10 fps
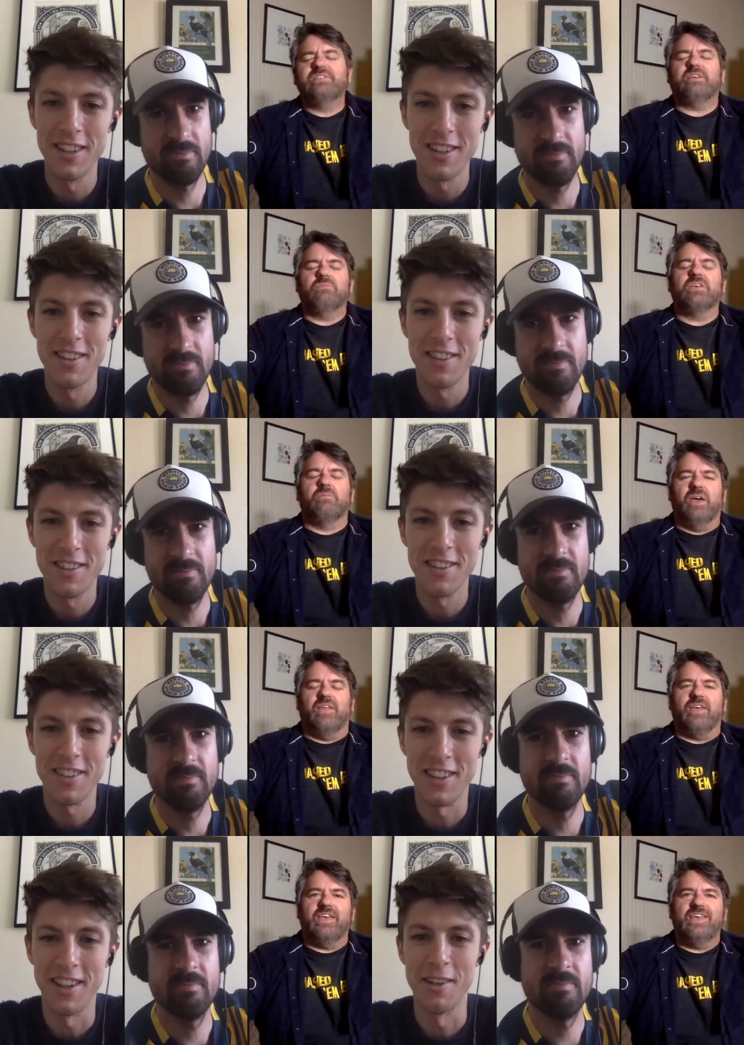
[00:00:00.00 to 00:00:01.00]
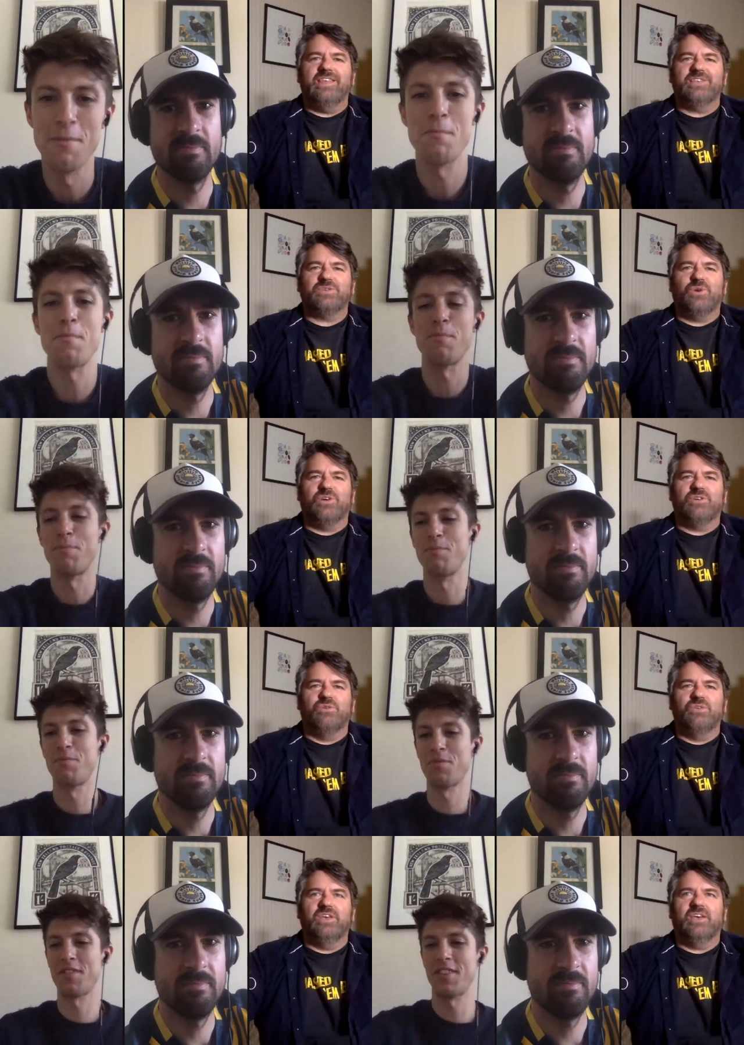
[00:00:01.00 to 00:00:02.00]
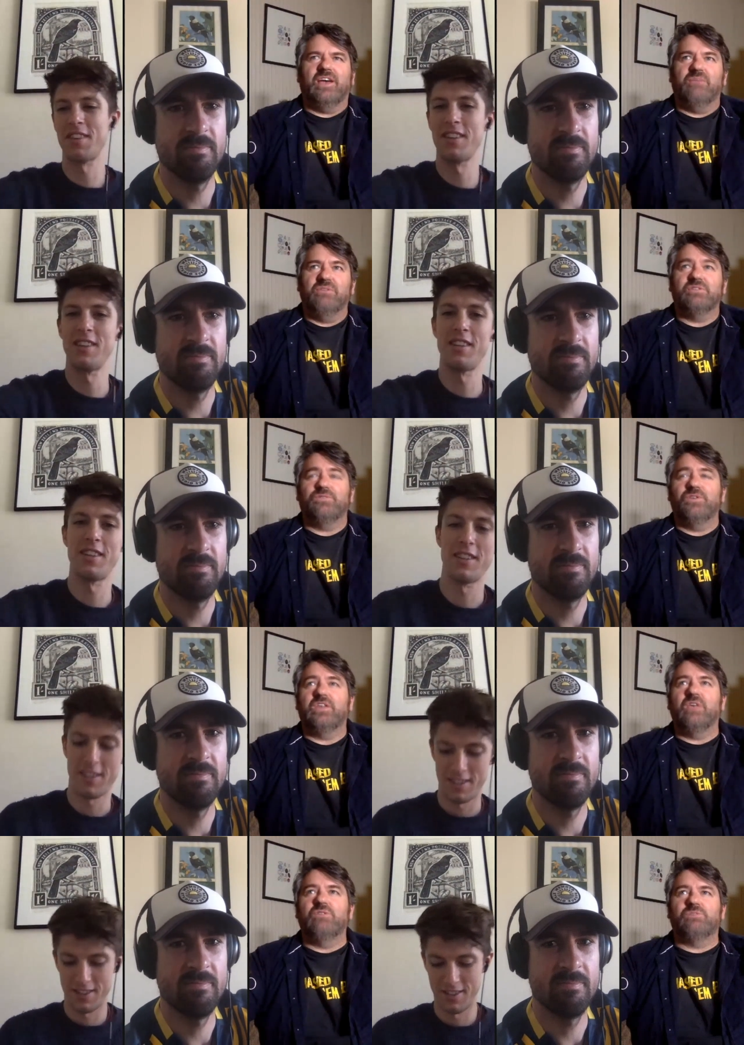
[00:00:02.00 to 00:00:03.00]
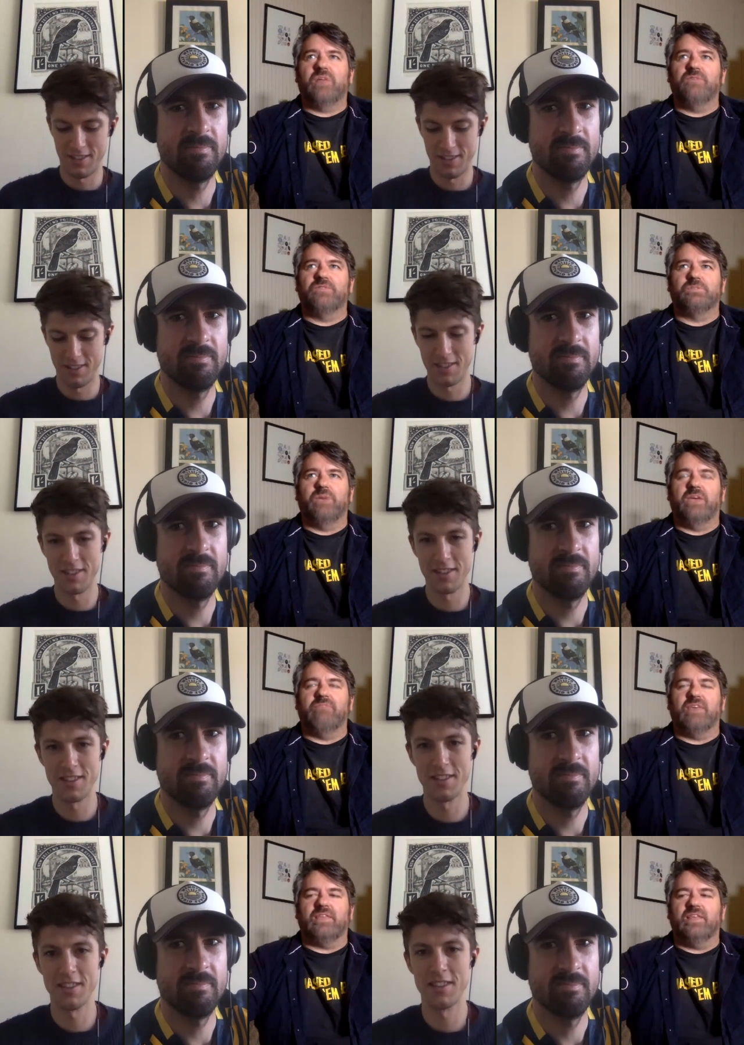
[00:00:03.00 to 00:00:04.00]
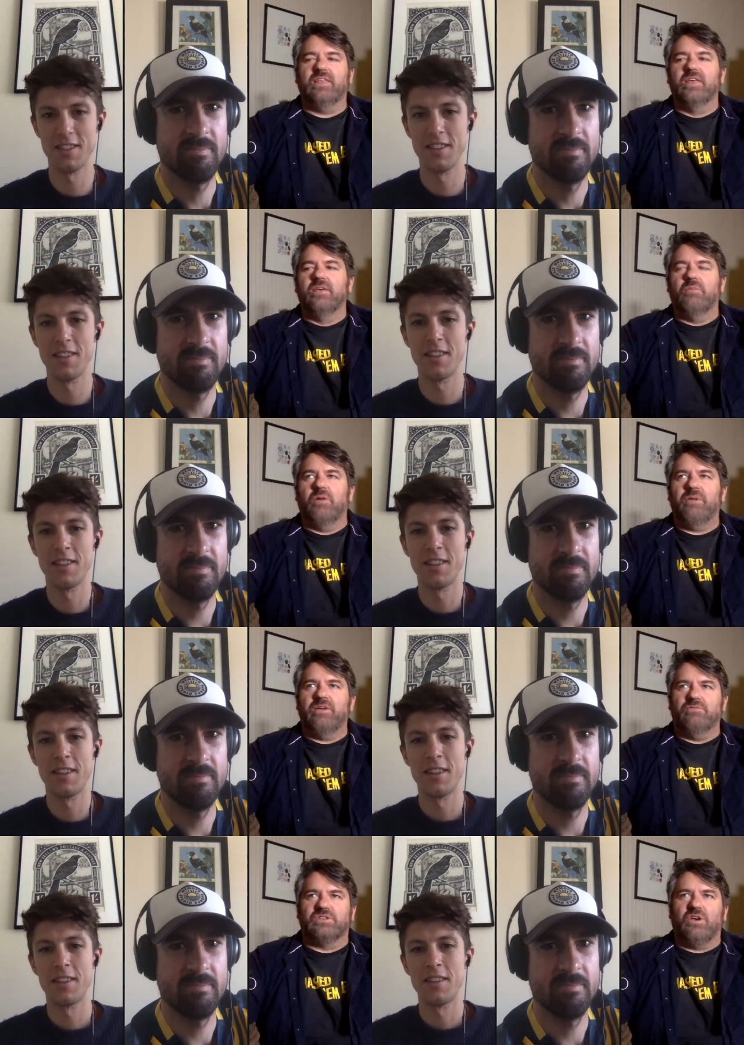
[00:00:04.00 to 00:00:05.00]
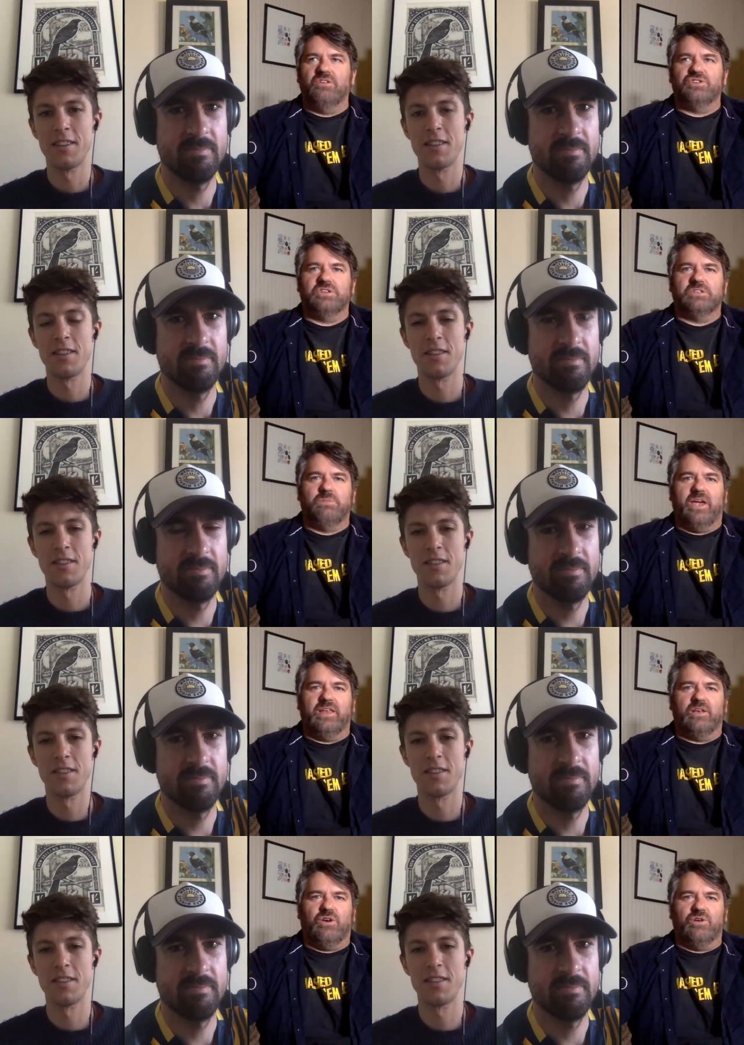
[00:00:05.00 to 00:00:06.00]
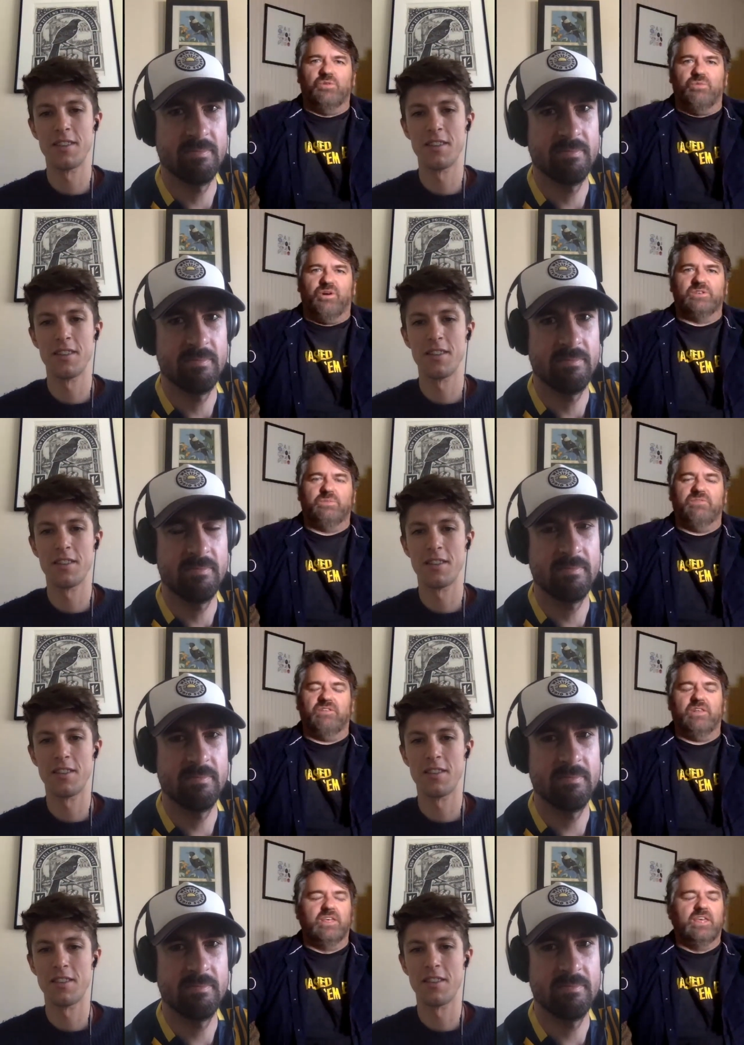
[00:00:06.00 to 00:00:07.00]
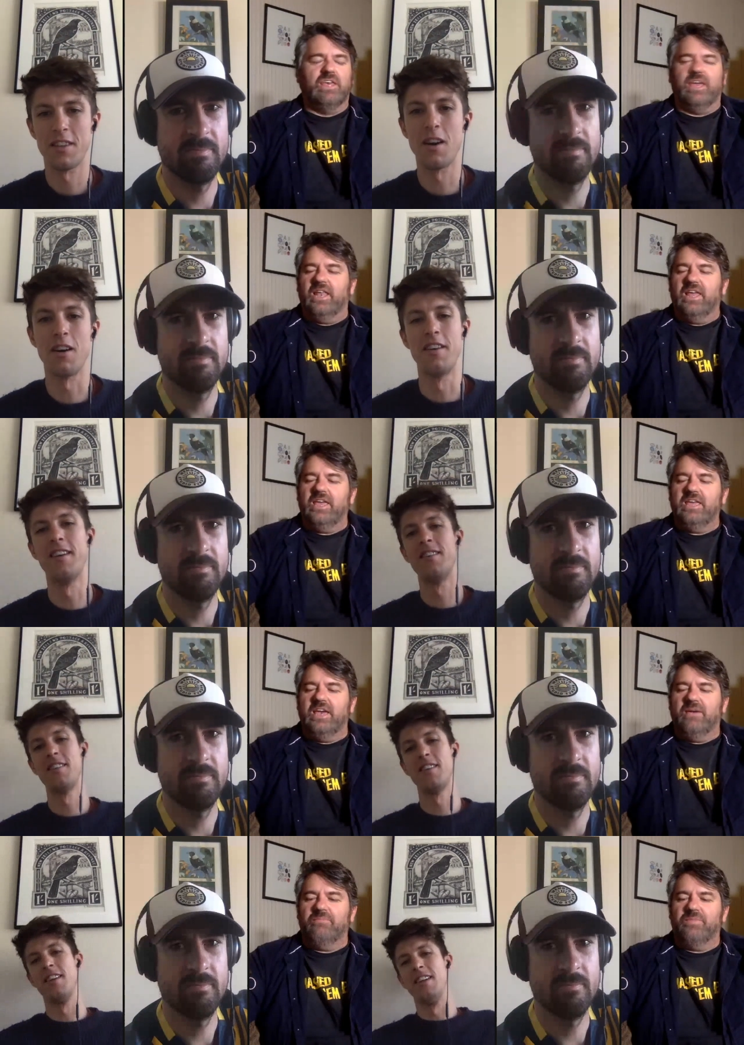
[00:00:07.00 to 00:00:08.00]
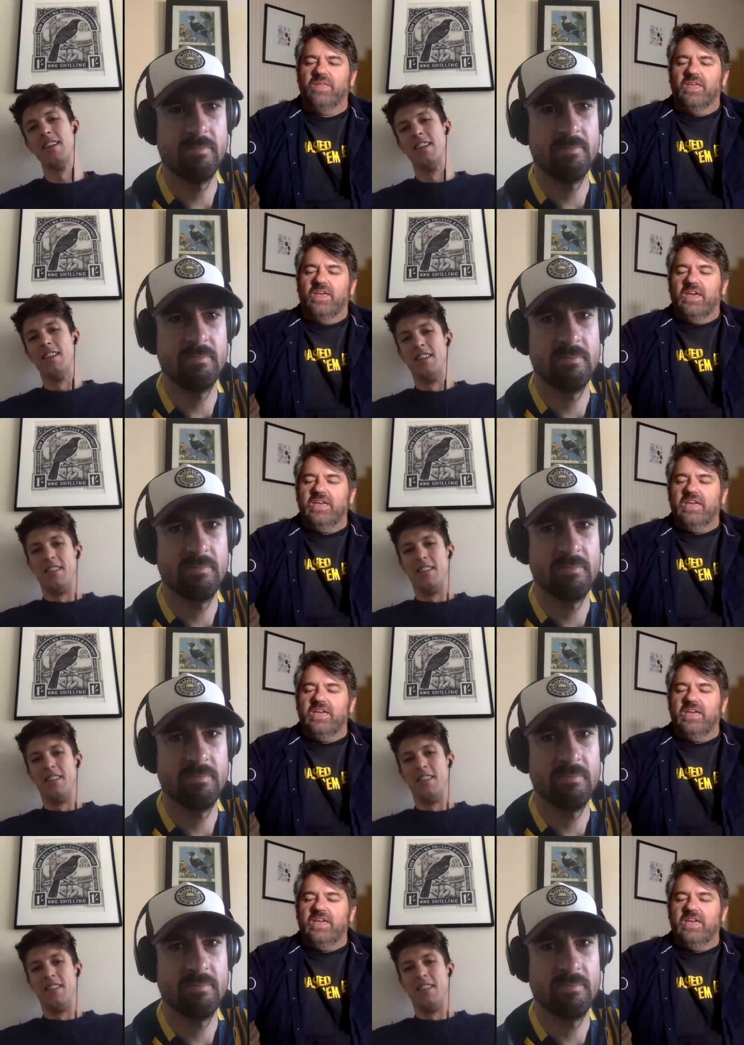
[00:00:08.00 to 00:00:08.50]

Speaker 1: I read something about that. Yeah. yeah, that's quite cool. Yeah, um, there was a few Kiwis playing for Spain back then. My mate was coaching Spain, a guy called Bryce Bevan, oh, and oh, yeah. he um,